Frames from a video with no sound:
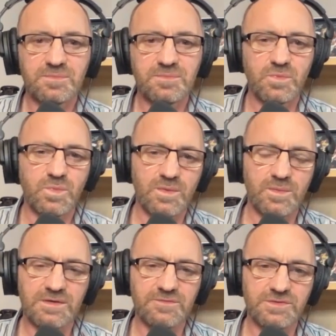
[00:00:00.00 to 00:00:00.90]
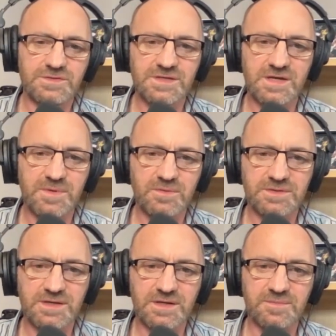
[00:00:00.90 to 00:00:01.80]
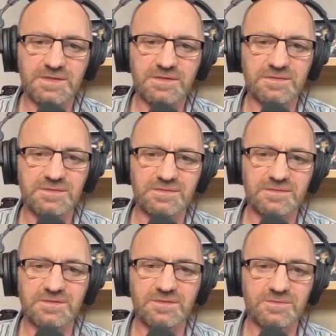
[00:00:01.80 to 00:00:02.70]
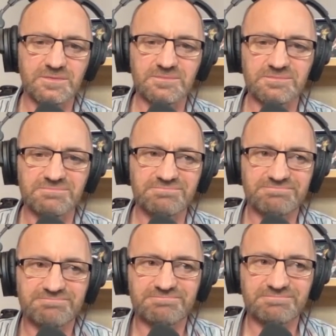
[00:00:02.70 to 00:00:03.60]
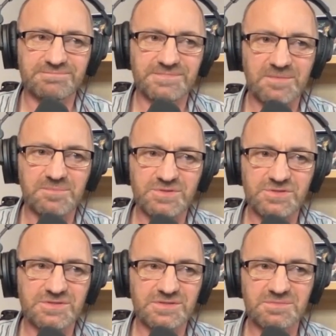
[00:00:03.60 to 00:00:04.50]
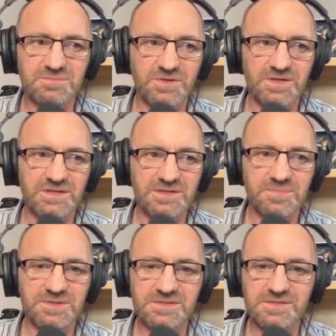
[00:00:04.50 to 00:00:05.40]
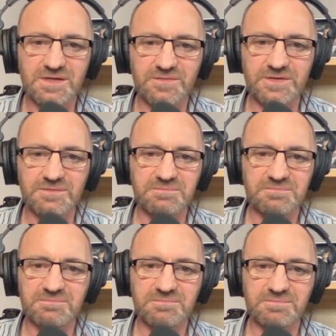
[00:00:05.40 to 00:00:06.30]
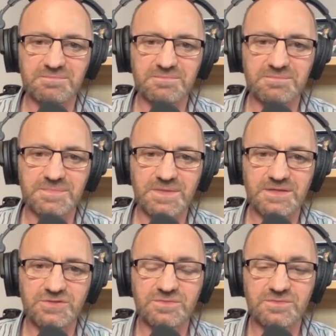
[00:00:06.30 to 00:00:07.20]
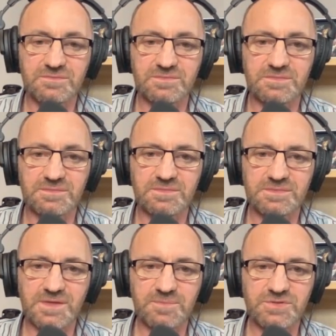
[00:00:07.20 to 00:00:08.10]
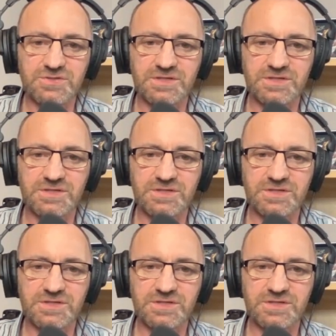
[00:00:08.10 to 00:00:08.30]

but what what have you to say about that i mean you know ambitions money the business of it and ambition I